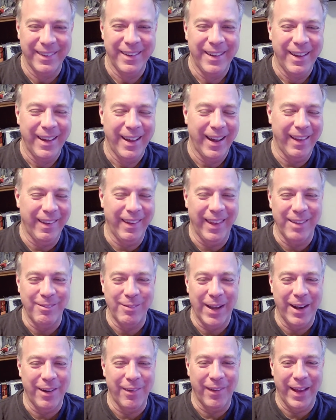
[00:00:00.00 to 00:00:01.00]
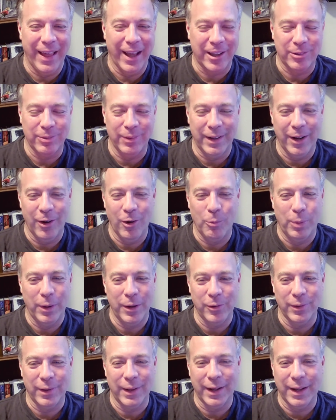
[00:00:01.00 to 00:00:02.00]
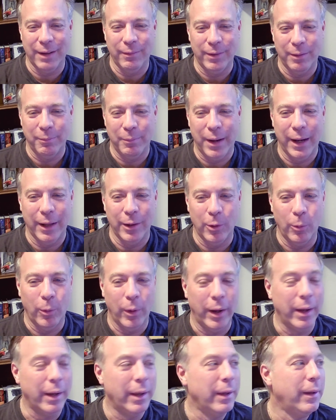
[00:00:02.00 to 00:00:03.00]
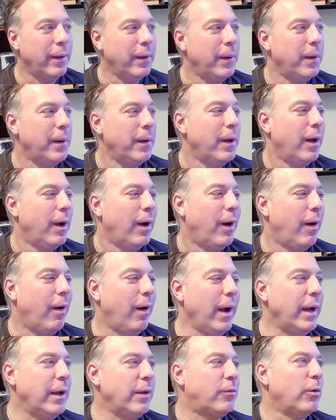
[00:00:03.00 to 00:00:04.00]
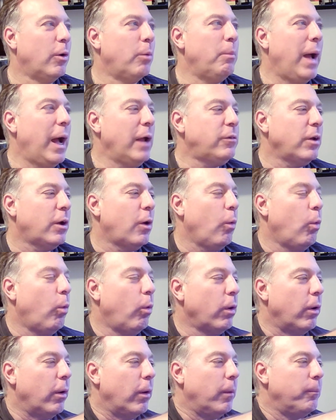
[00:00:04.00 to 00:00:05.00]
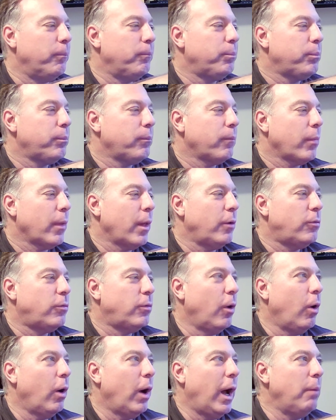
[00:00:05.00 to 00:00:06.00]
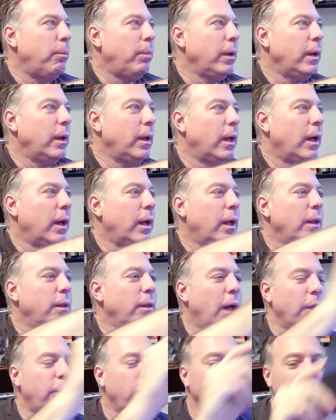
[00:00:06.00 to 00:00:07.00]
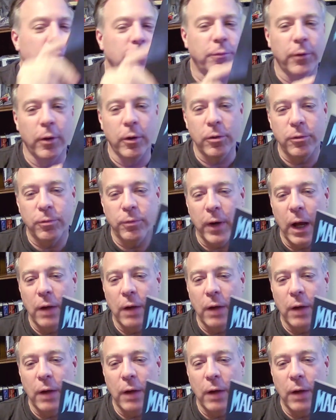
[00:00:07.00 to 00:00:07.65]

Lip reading: And then they made her an X-Men. Everybody saw that coming a mile away. All right, so Magic Order. So I've been I thought the first five